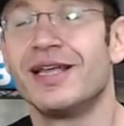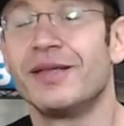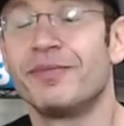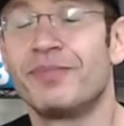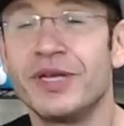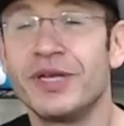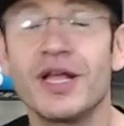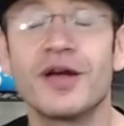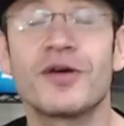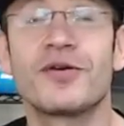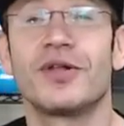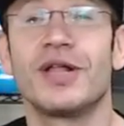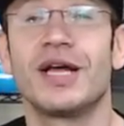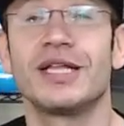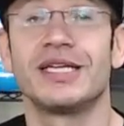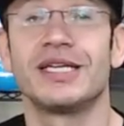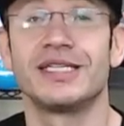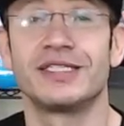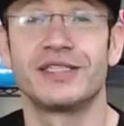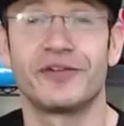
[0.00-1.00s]
Pina
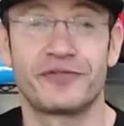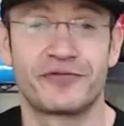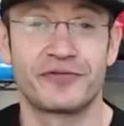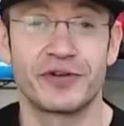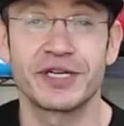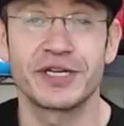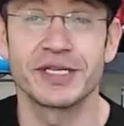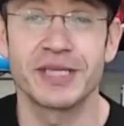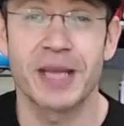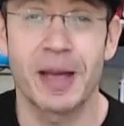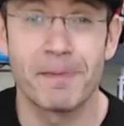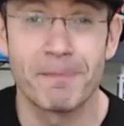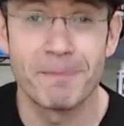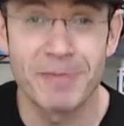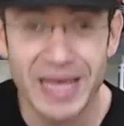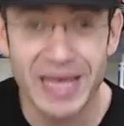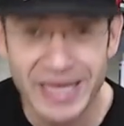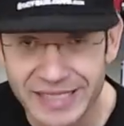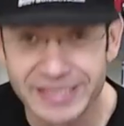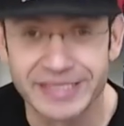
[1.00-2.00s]
colada is a freaking
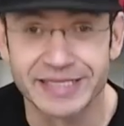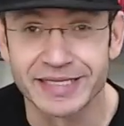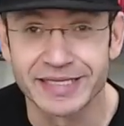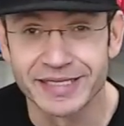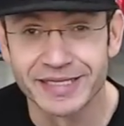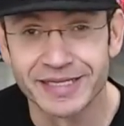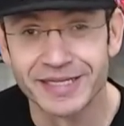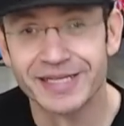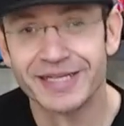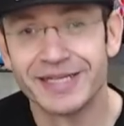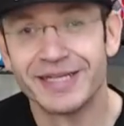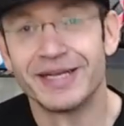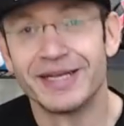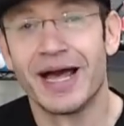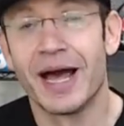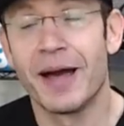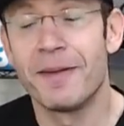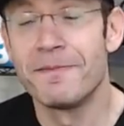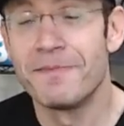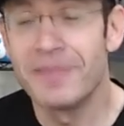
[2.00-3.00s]

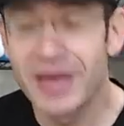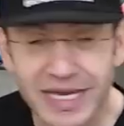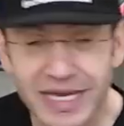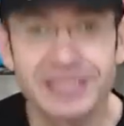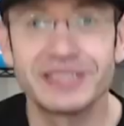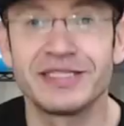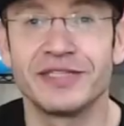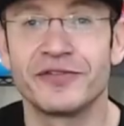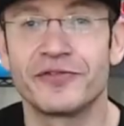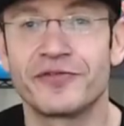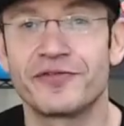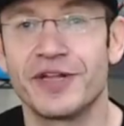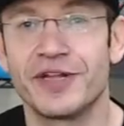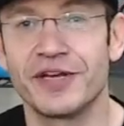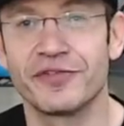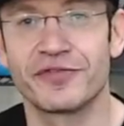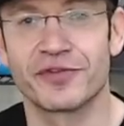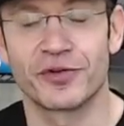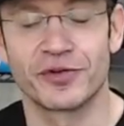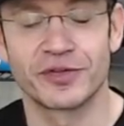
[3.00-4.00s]
amazing
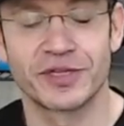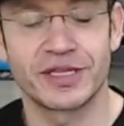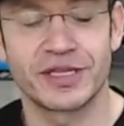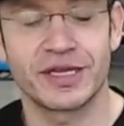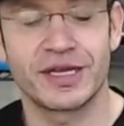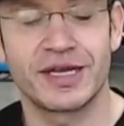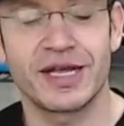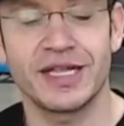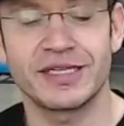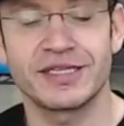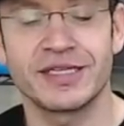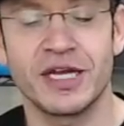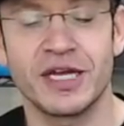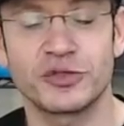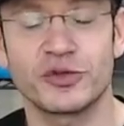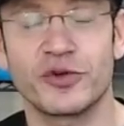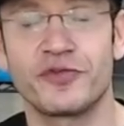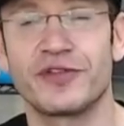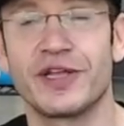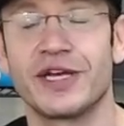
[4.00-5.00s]
flavor on the GAT
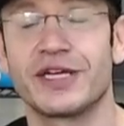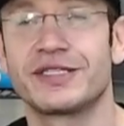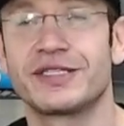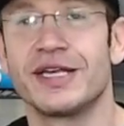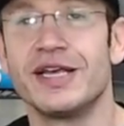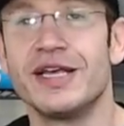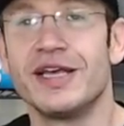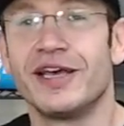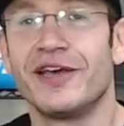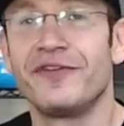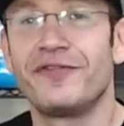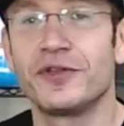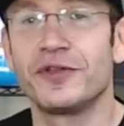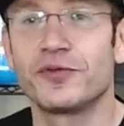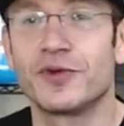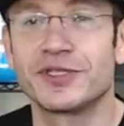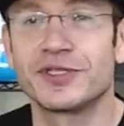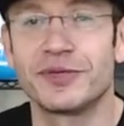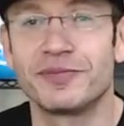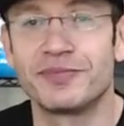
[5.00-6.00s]
NITRAFLEX. If it
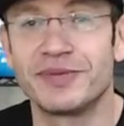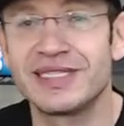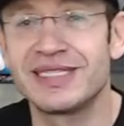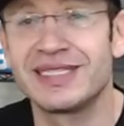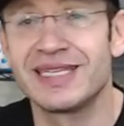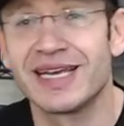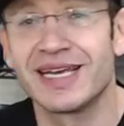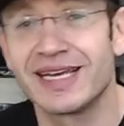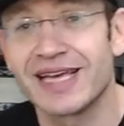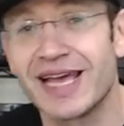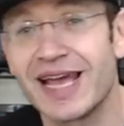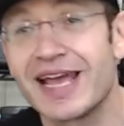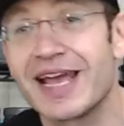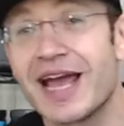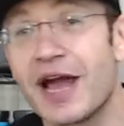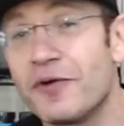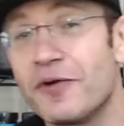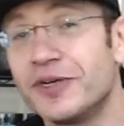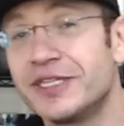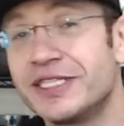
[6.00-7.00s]
was a BCAA,
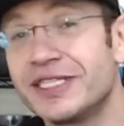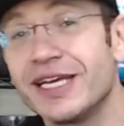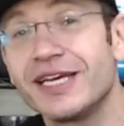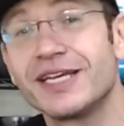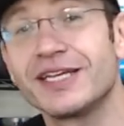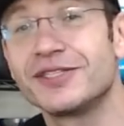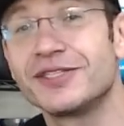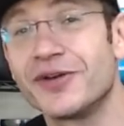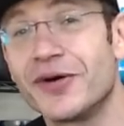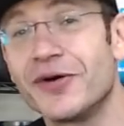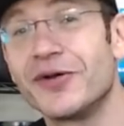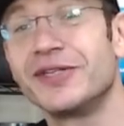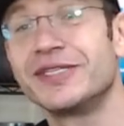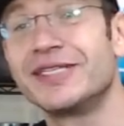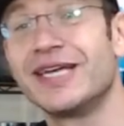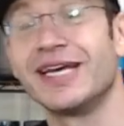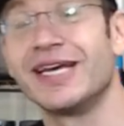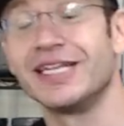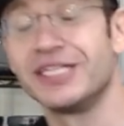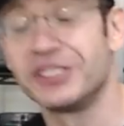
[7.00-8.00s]
I would take it all
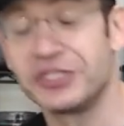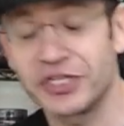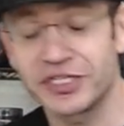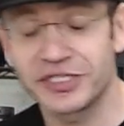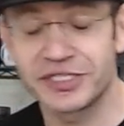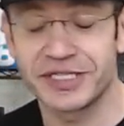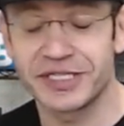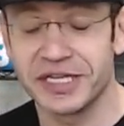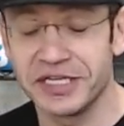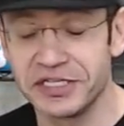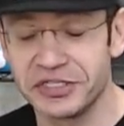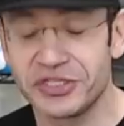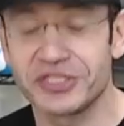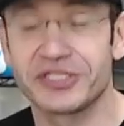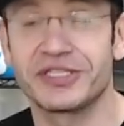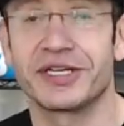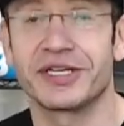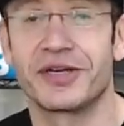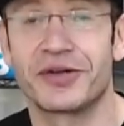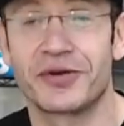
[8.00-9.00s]
day. It's
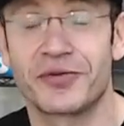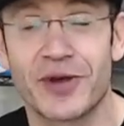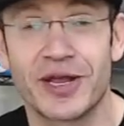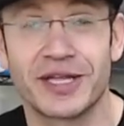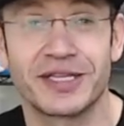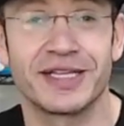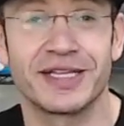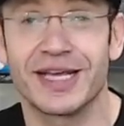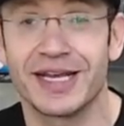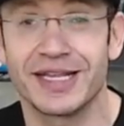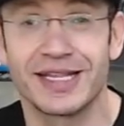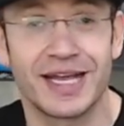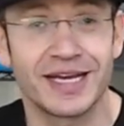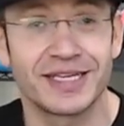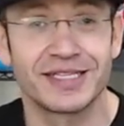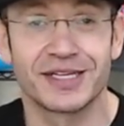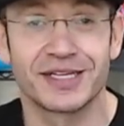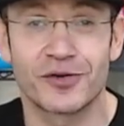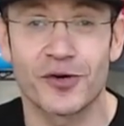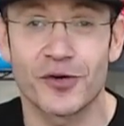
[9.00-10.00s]
just a great, and I
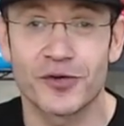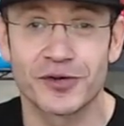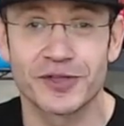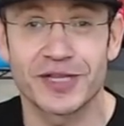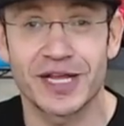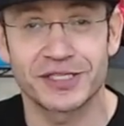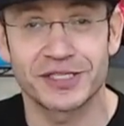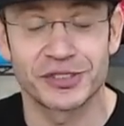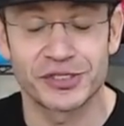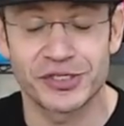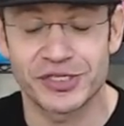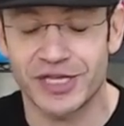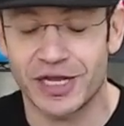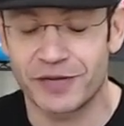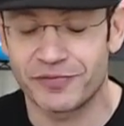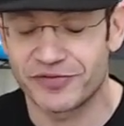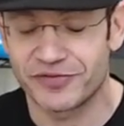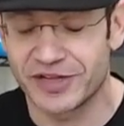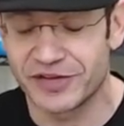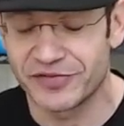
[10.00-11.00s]
like the coconutish
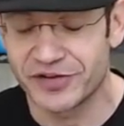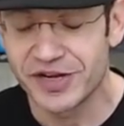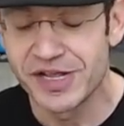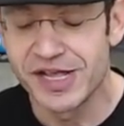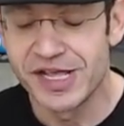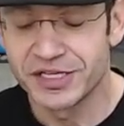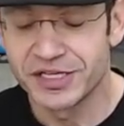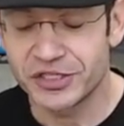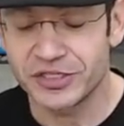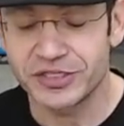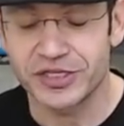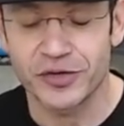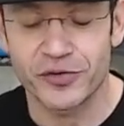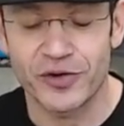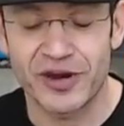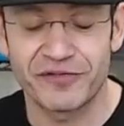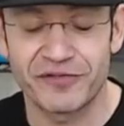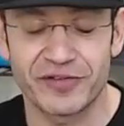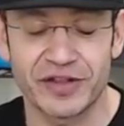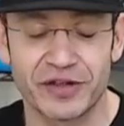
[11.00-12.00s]
type flavor. Just a
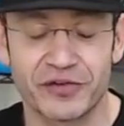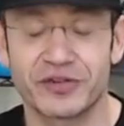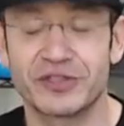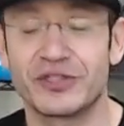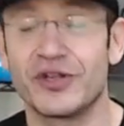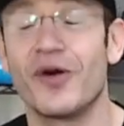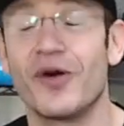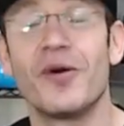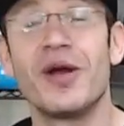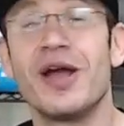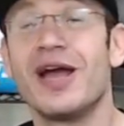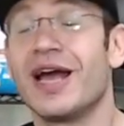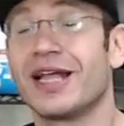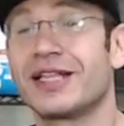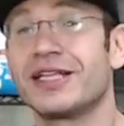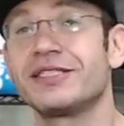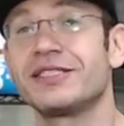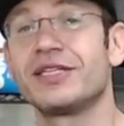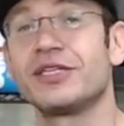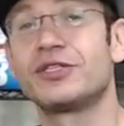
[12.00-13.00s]
great flavor. So
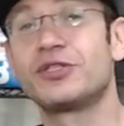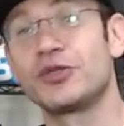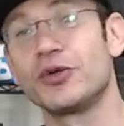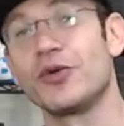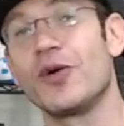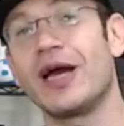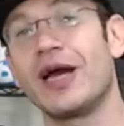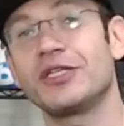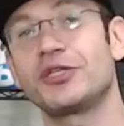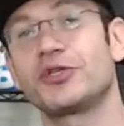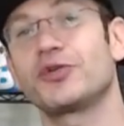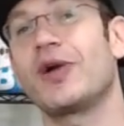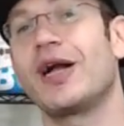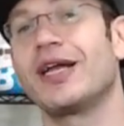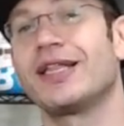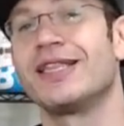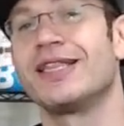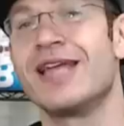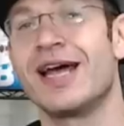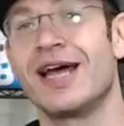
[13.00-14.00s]
these the two I
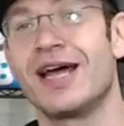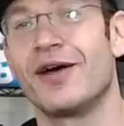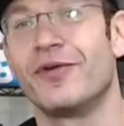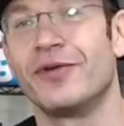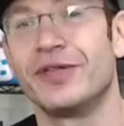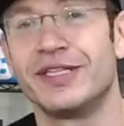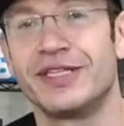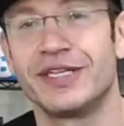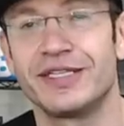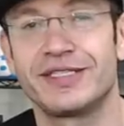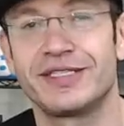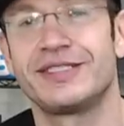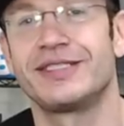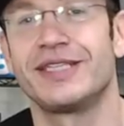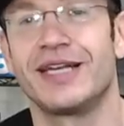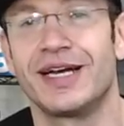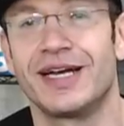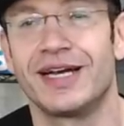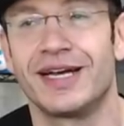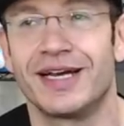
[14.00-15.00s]
tried now in this
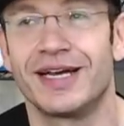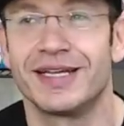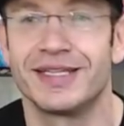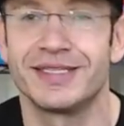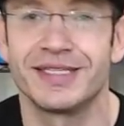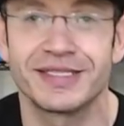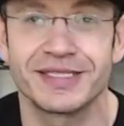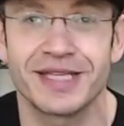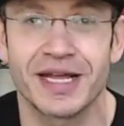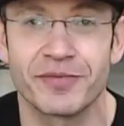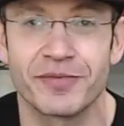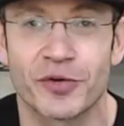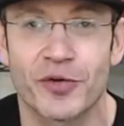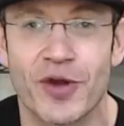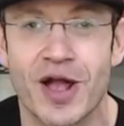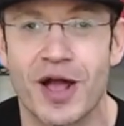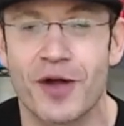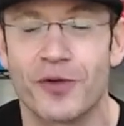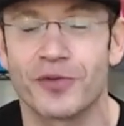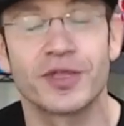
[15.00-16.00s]
time
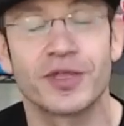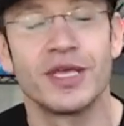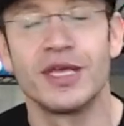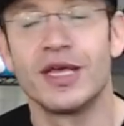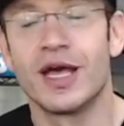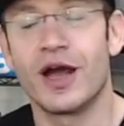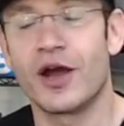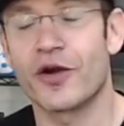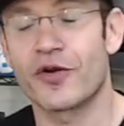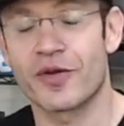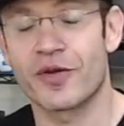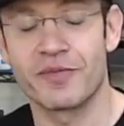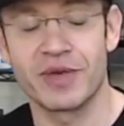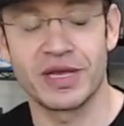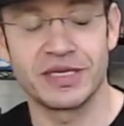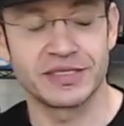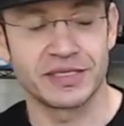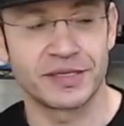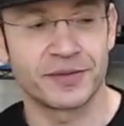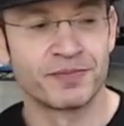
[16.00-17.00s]
around are
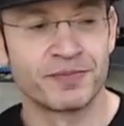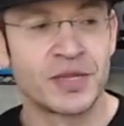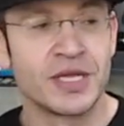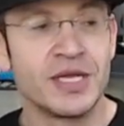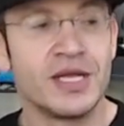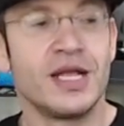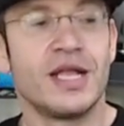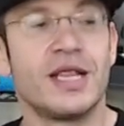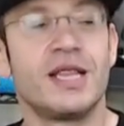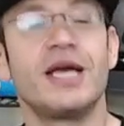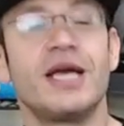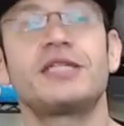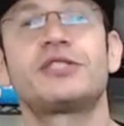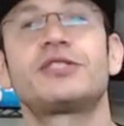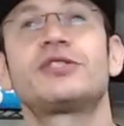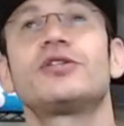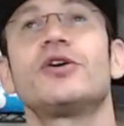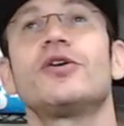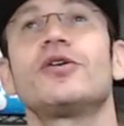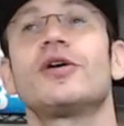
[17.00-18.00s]
amazing.
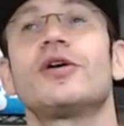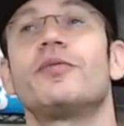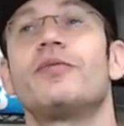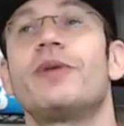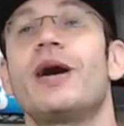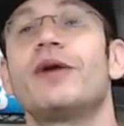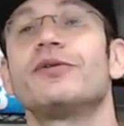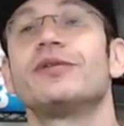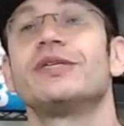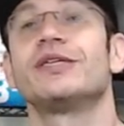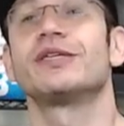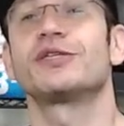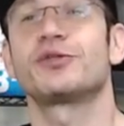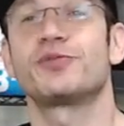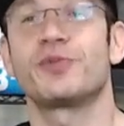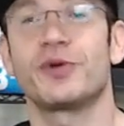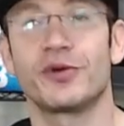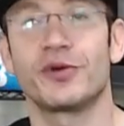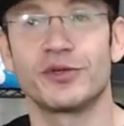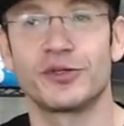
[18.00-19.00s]
Let's talk about the
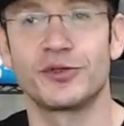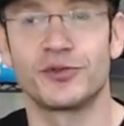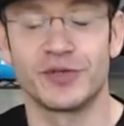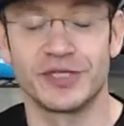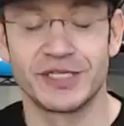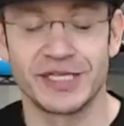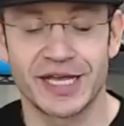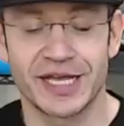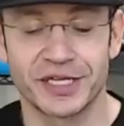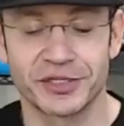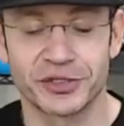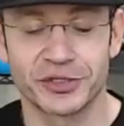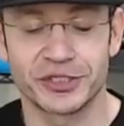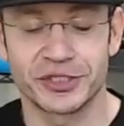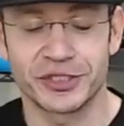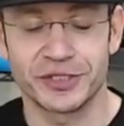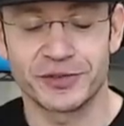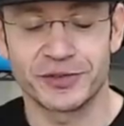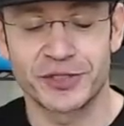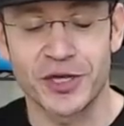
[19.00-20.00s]
experience with the
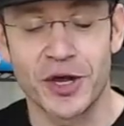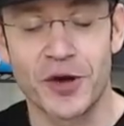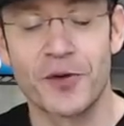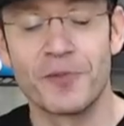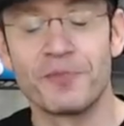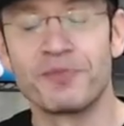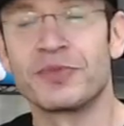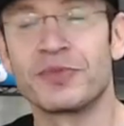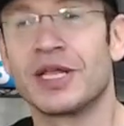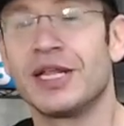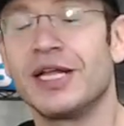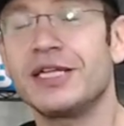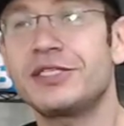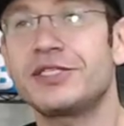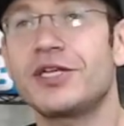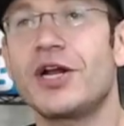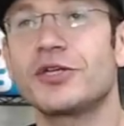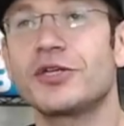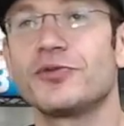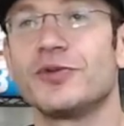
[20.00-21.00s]
energy. So let's
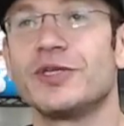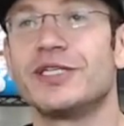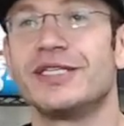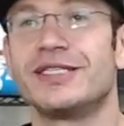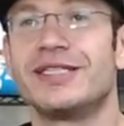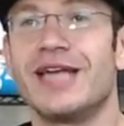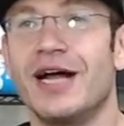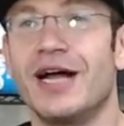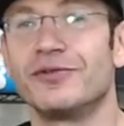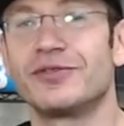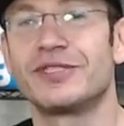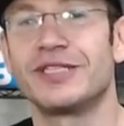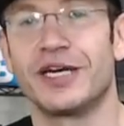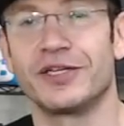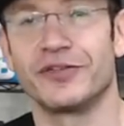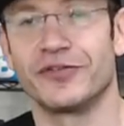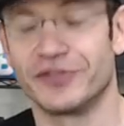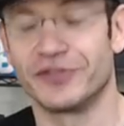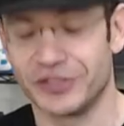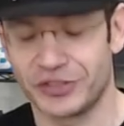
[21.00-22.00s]
start with the downside
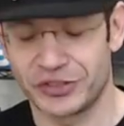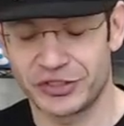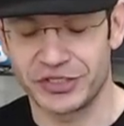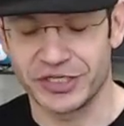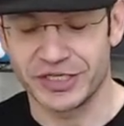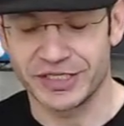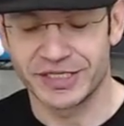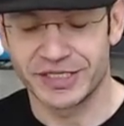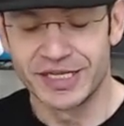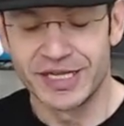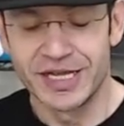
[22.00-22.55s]
of this shit.